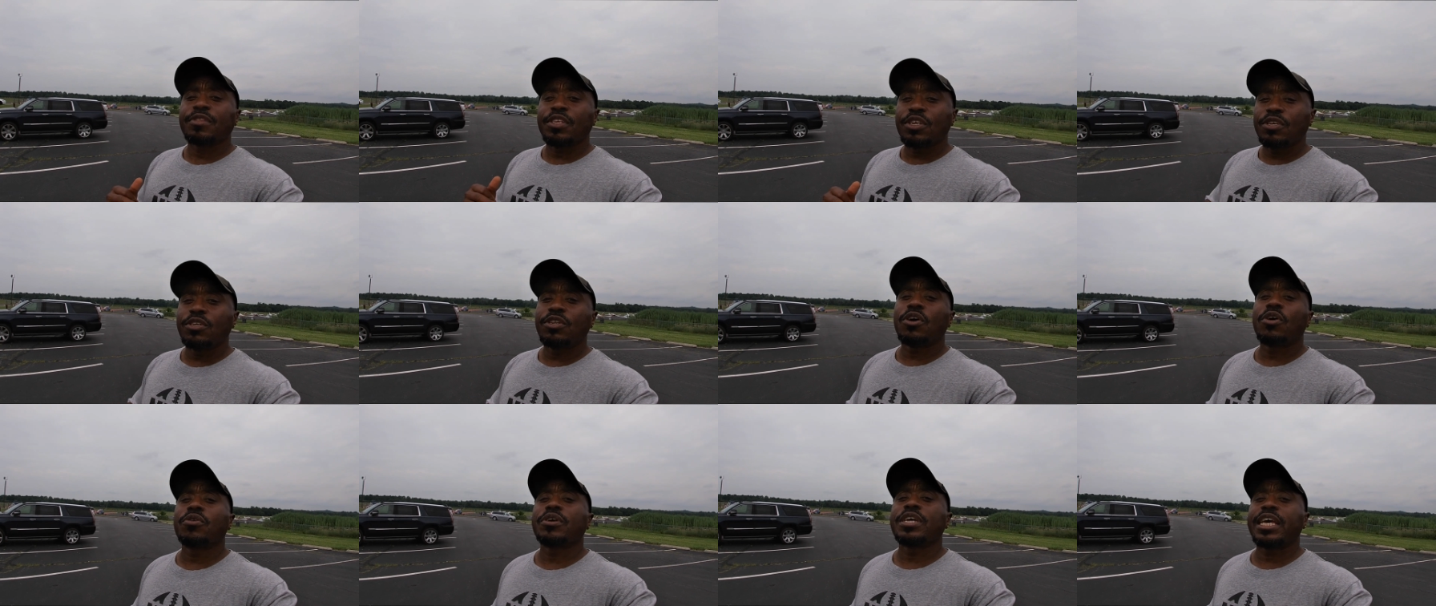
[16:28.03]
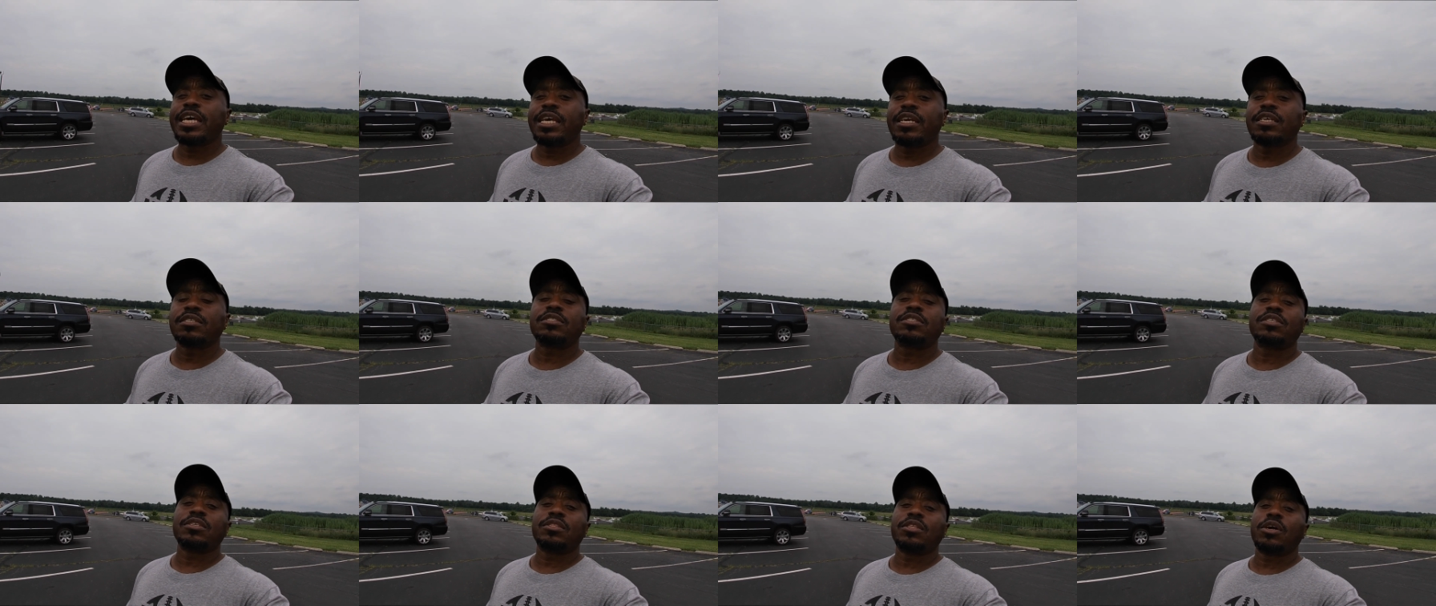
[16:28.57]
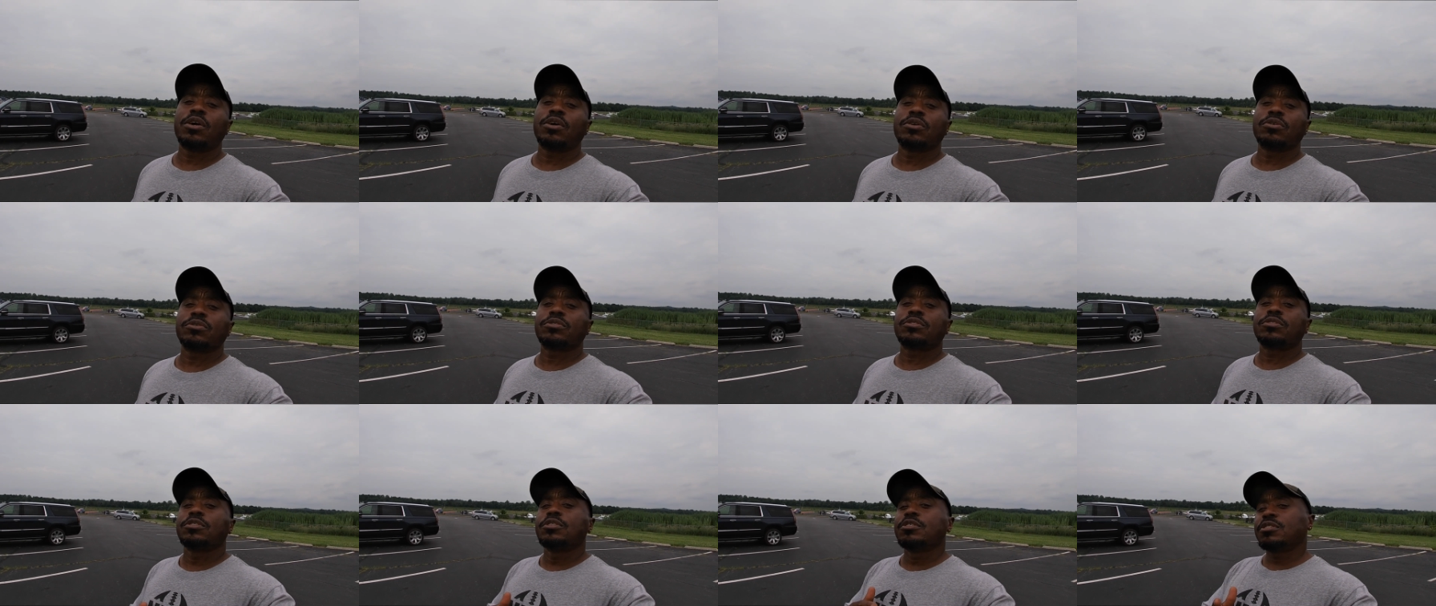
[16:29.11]
you know, getting to
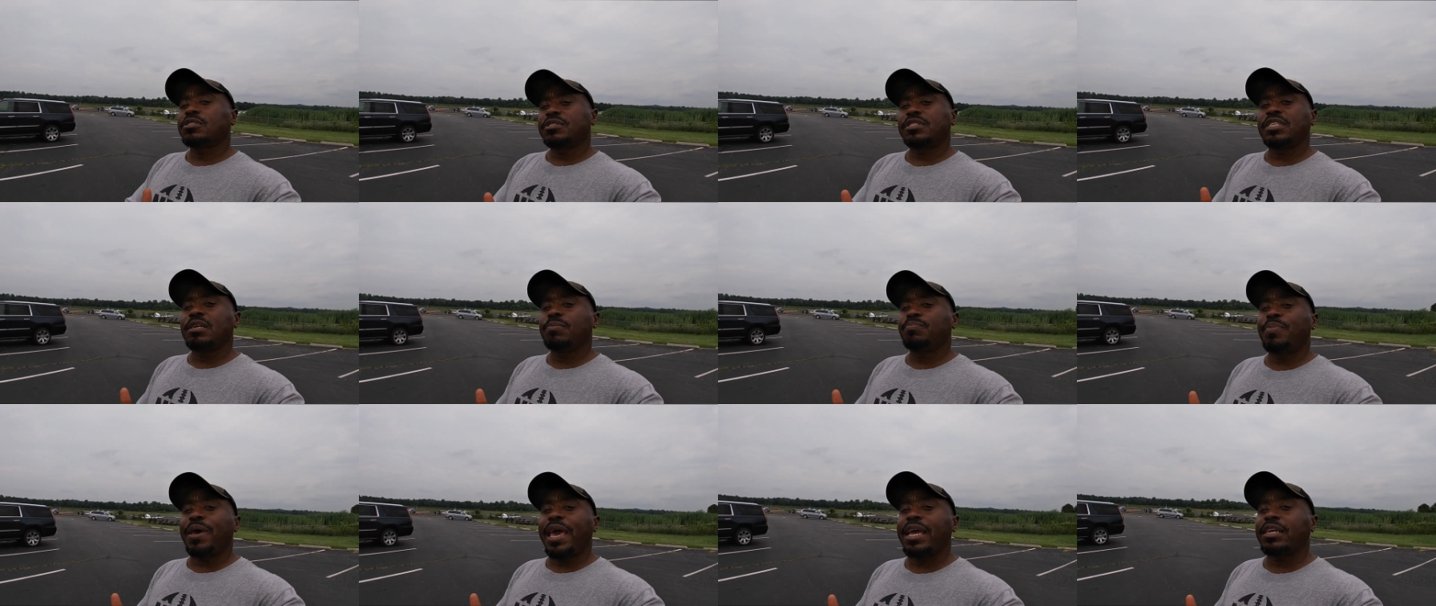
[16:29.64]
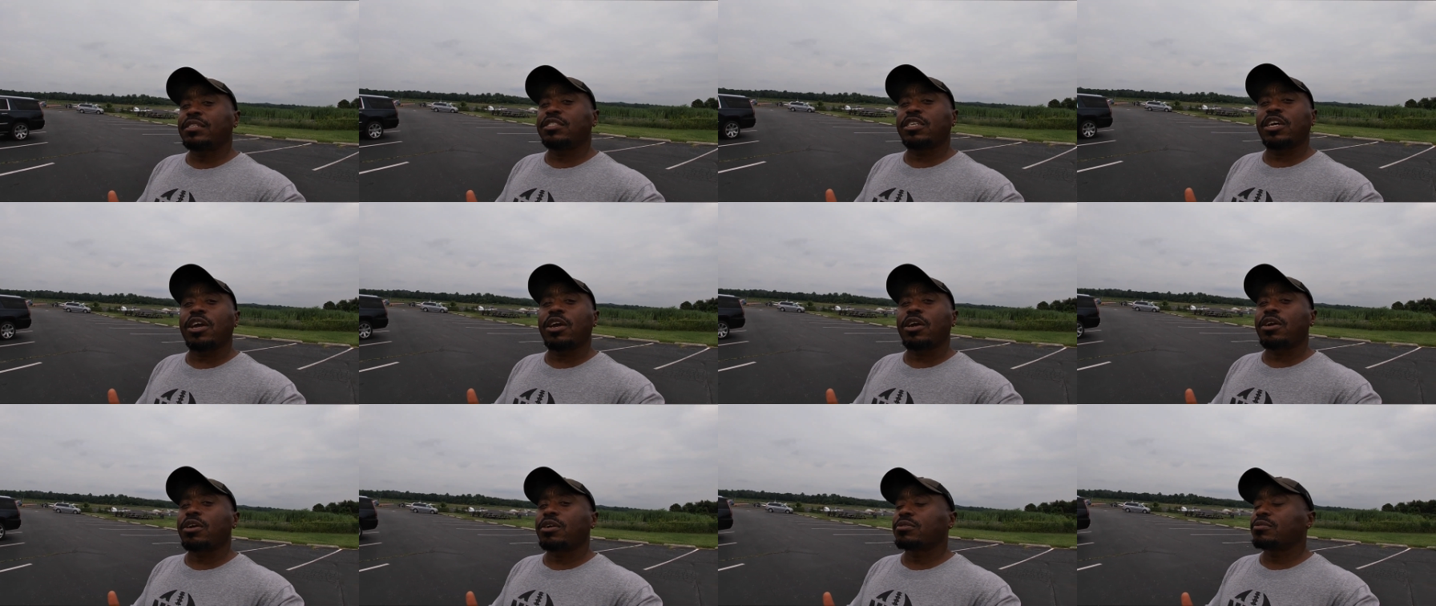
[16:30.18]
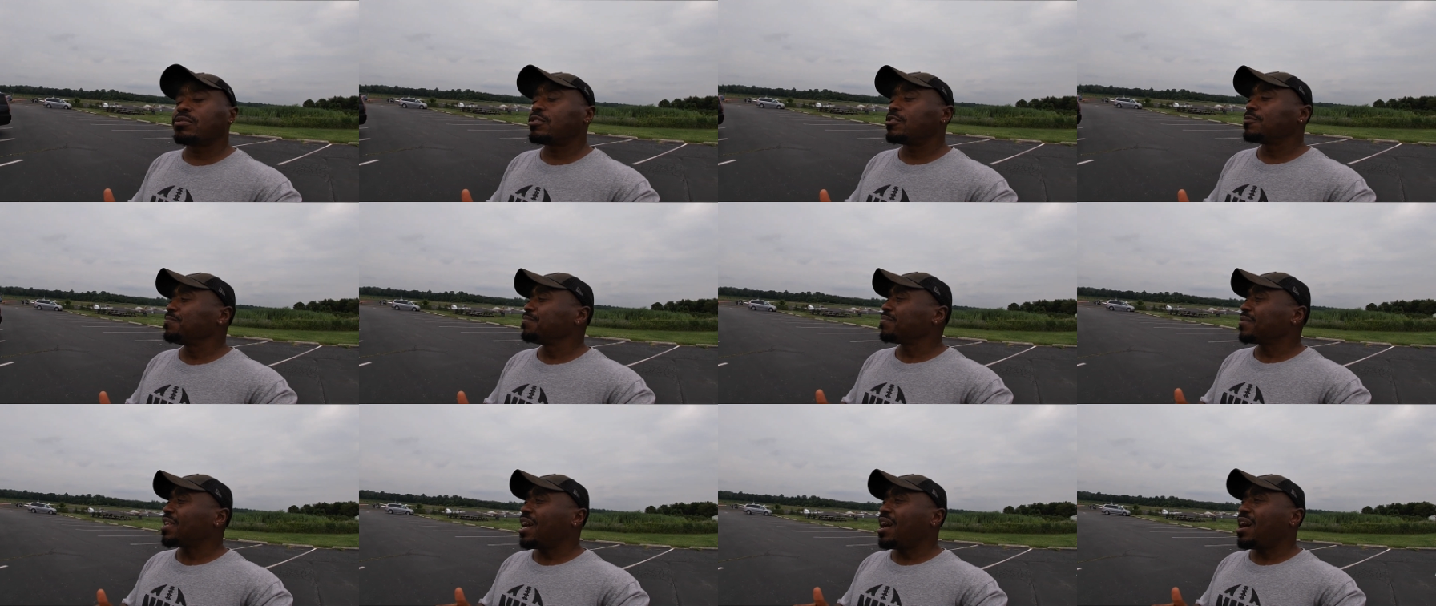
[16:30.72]
those steep bank turns.
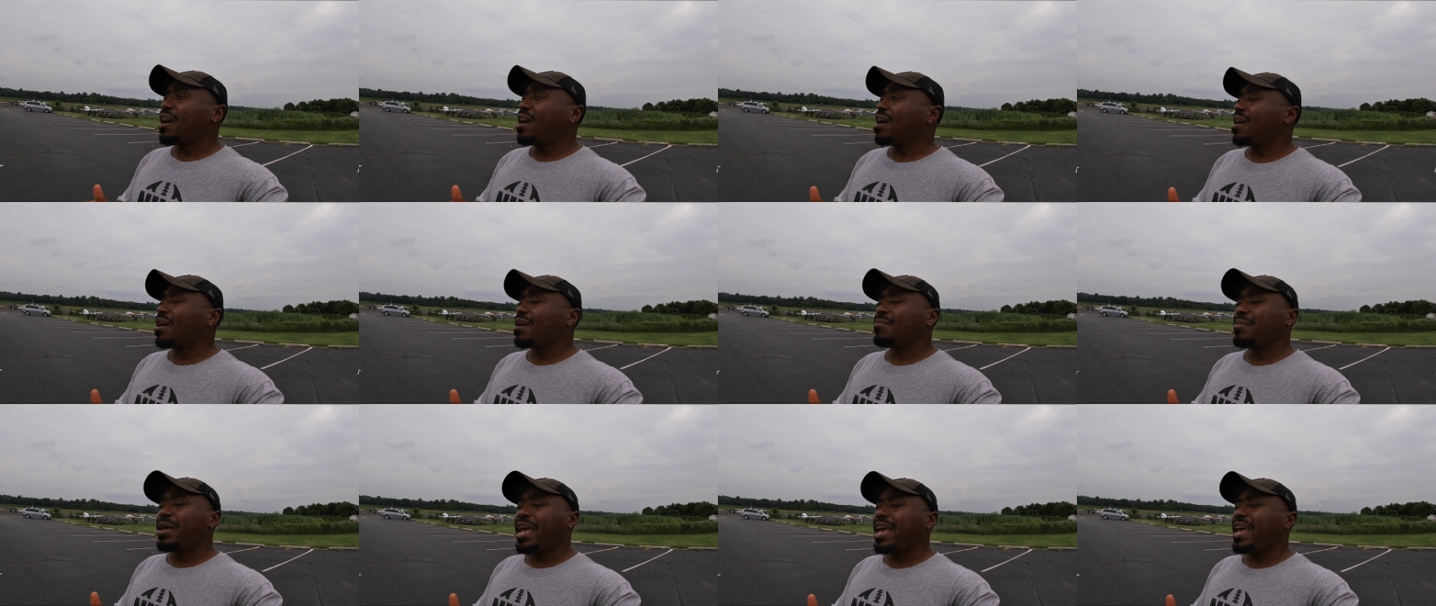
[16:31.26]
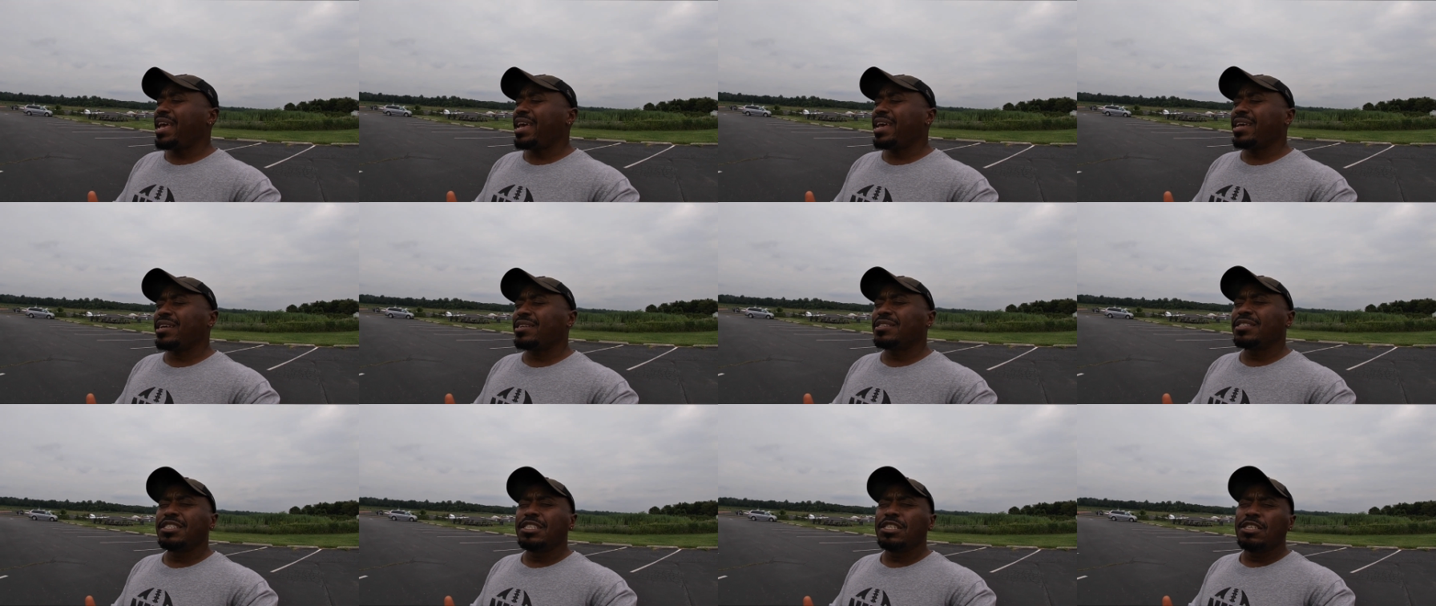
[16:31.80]
And